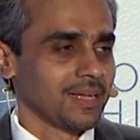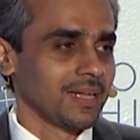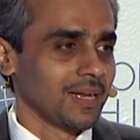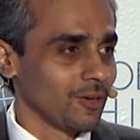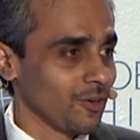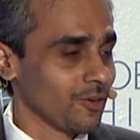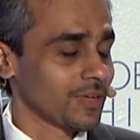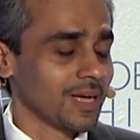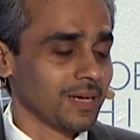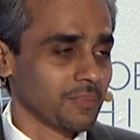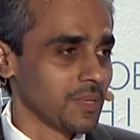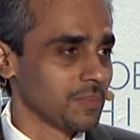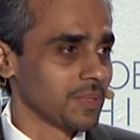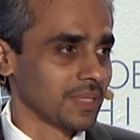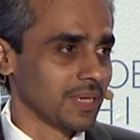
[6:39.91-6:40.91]
a lot of young
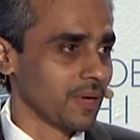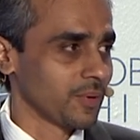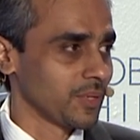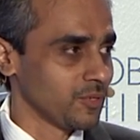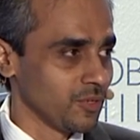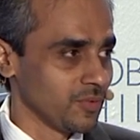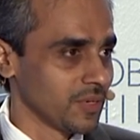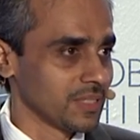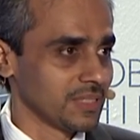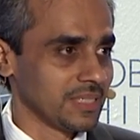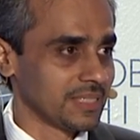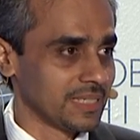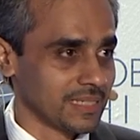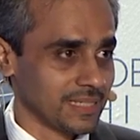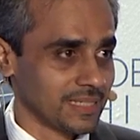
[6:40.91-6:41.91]
people now in universities
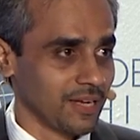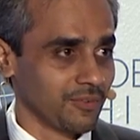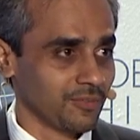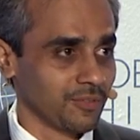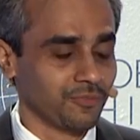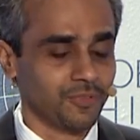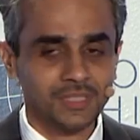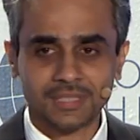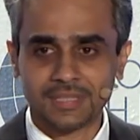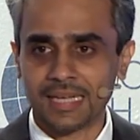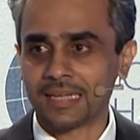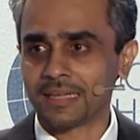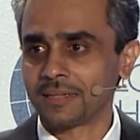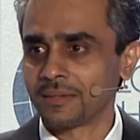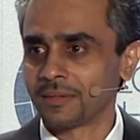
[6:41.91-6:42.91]
and stuff, the first
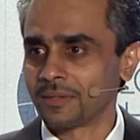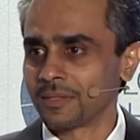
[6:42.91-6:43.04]
thing,